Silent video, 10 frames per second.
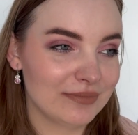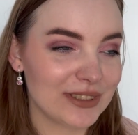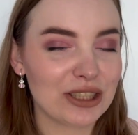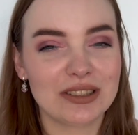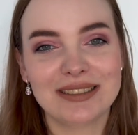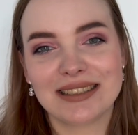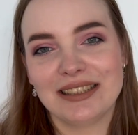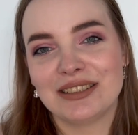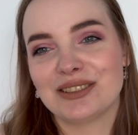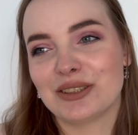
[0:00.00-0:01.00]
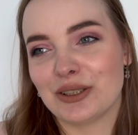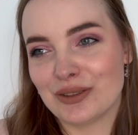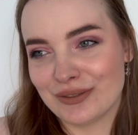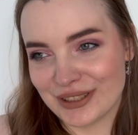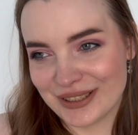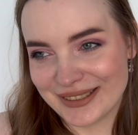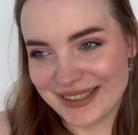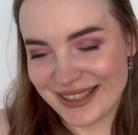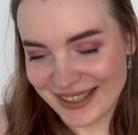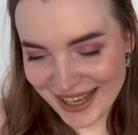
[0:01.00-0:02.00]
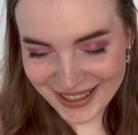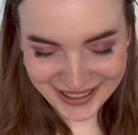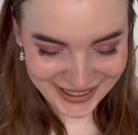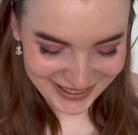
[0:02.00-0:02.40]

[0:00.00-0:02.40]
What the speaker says: Honestly, it's always this year.